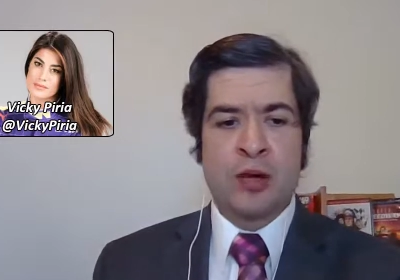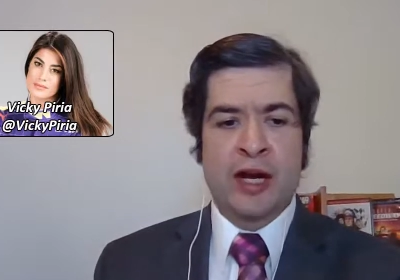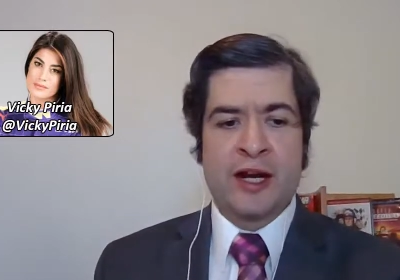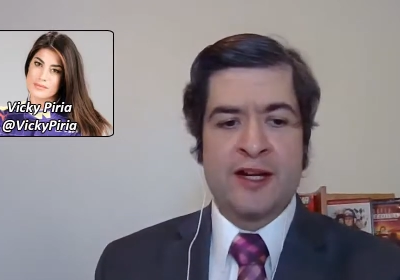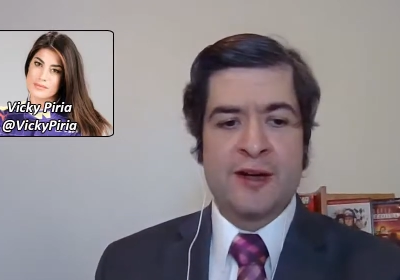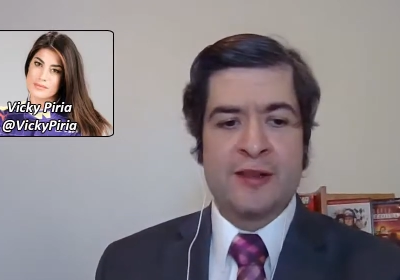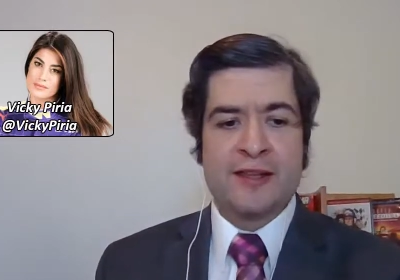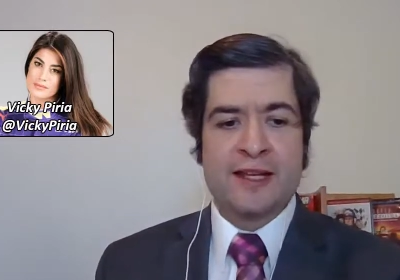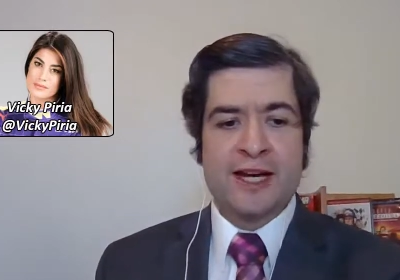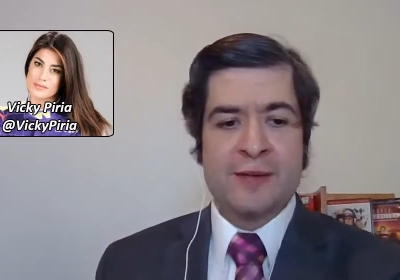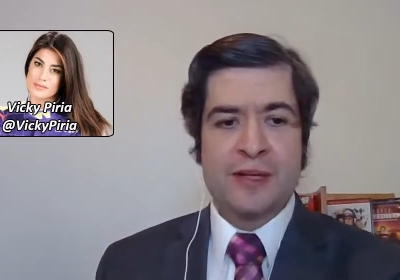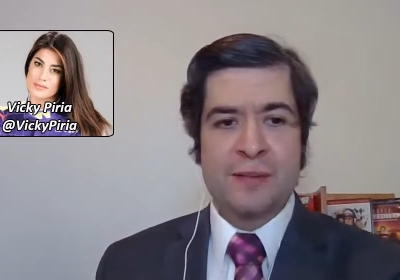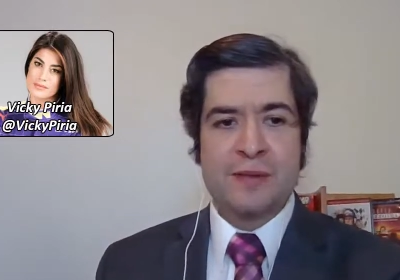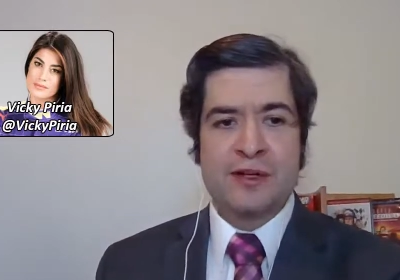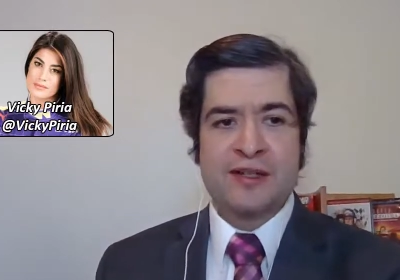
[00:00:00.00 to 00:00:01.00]
Speaker 1: I know a lot of
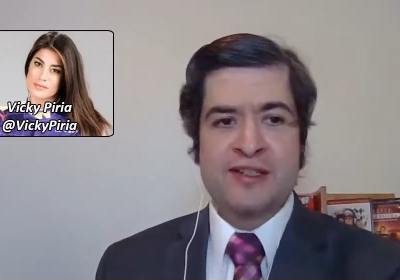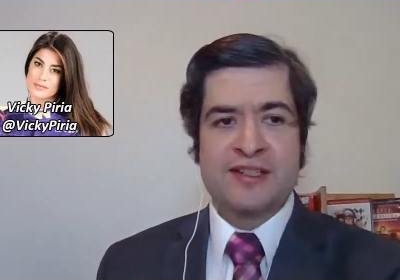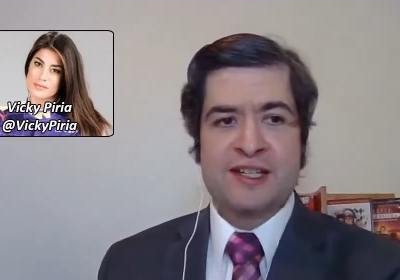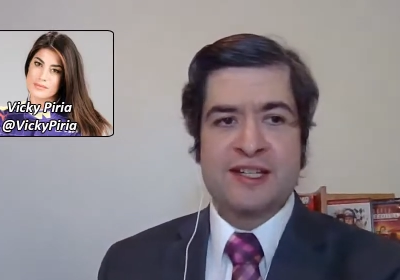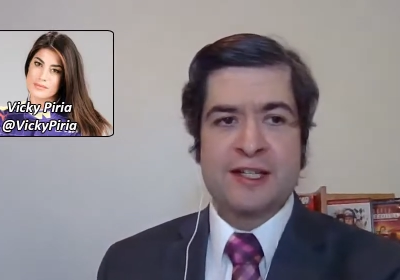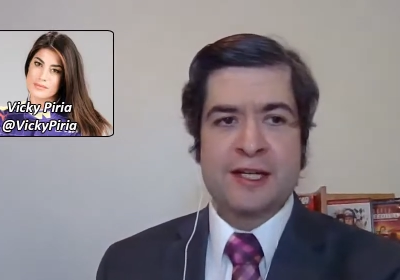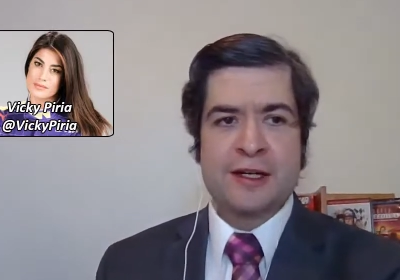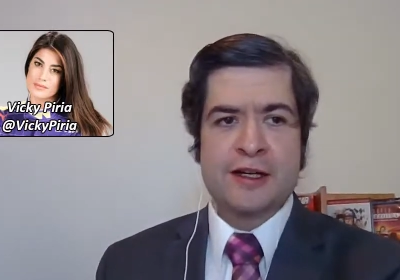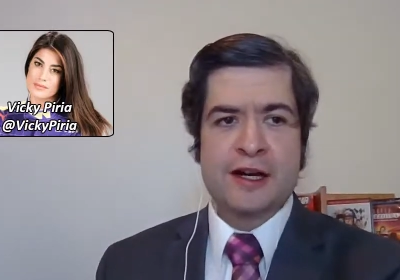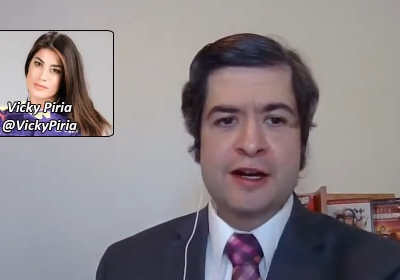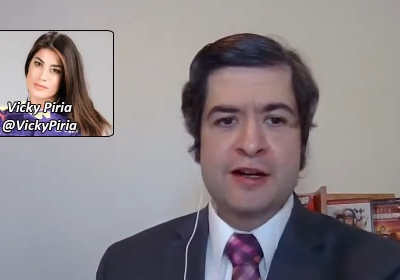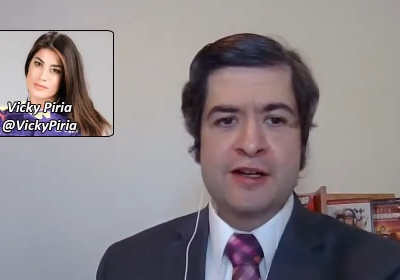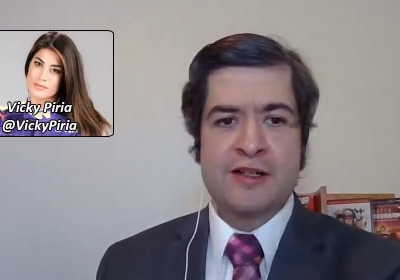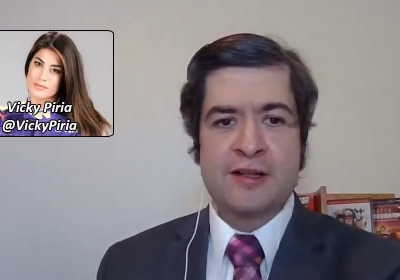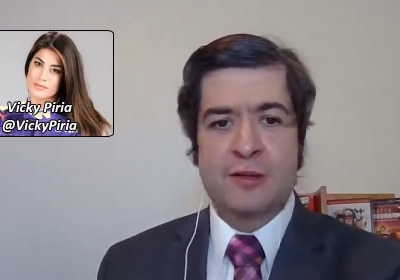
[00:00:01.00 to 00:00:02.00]
people see the
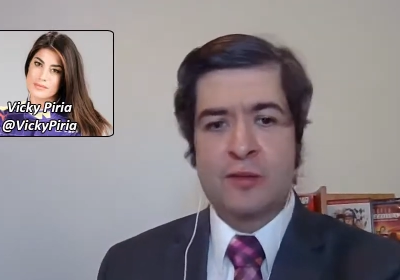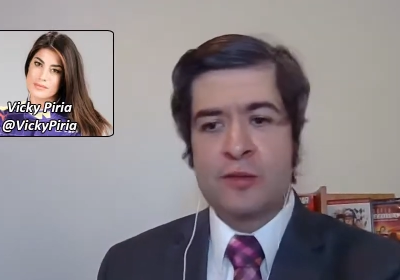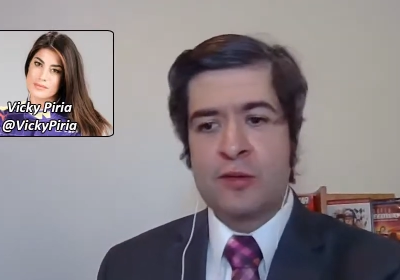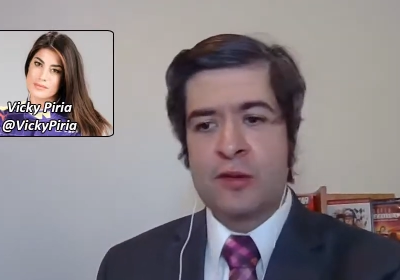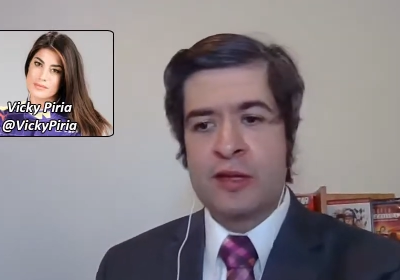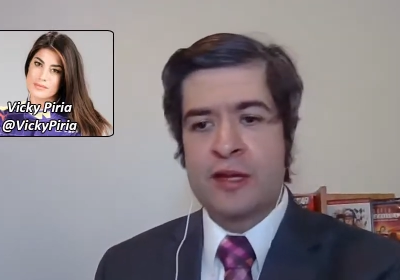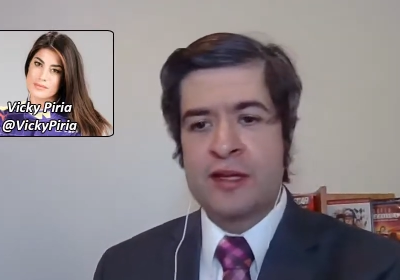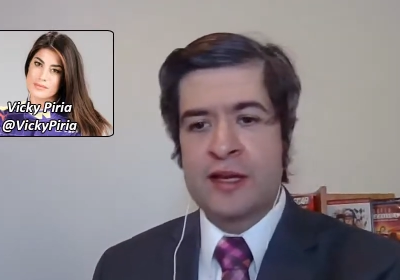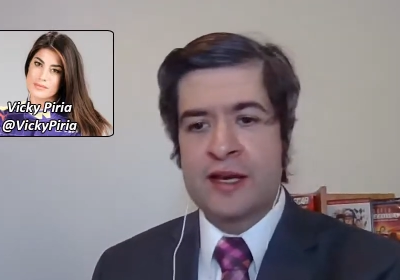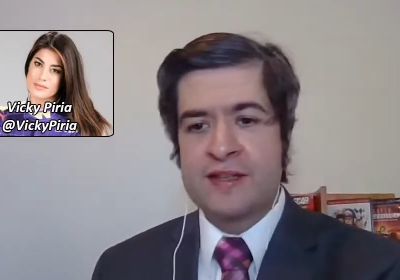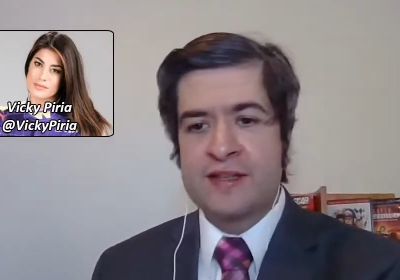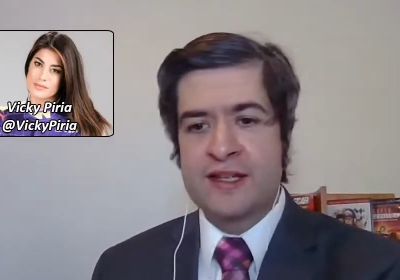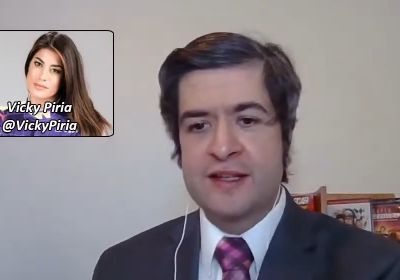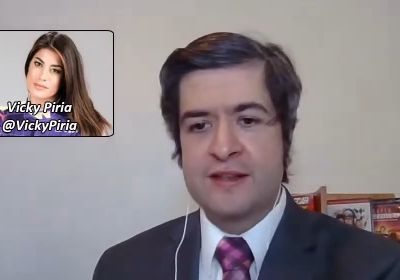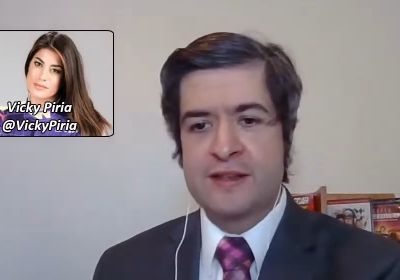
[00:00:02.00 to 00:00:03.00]
cars as
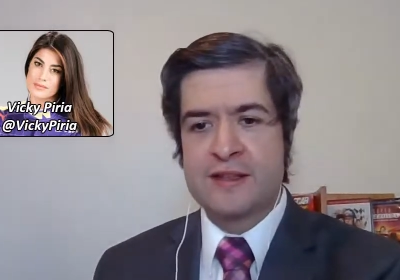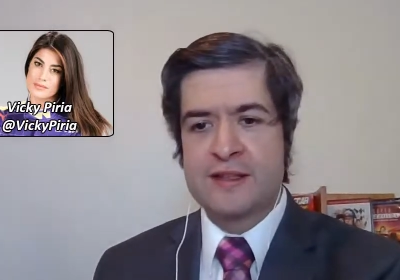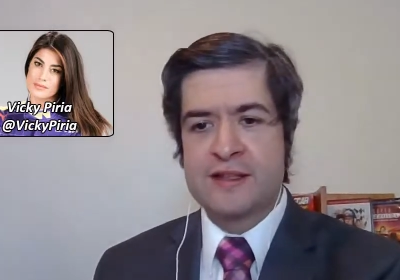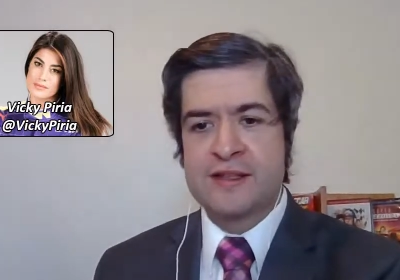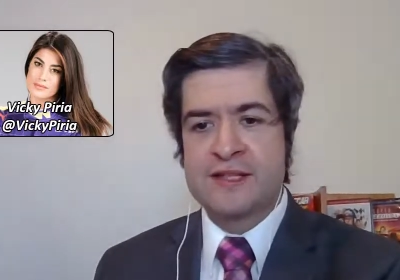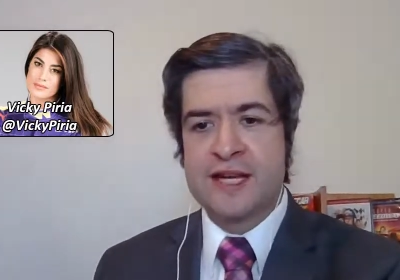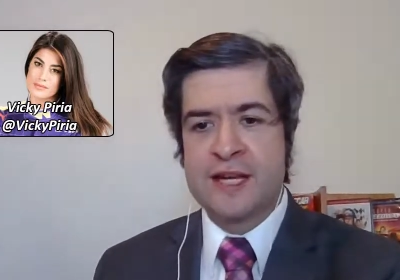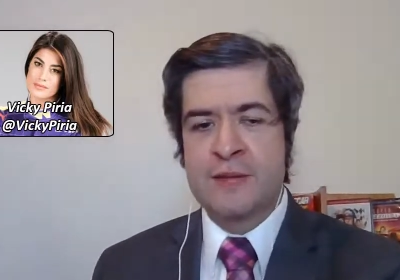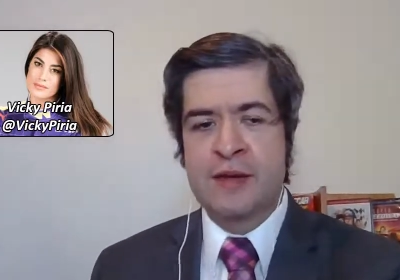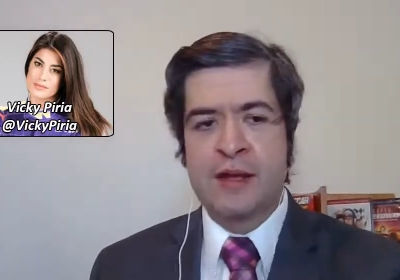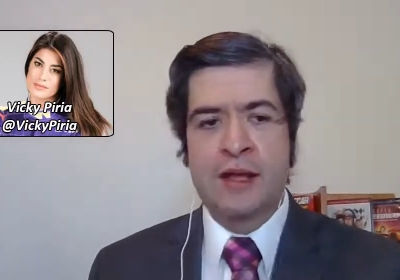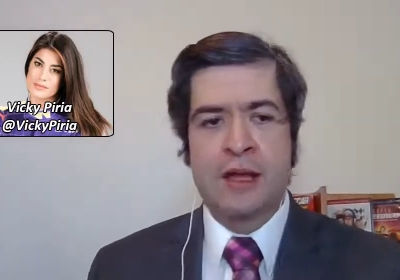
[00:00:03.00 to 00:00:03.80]
they look the same,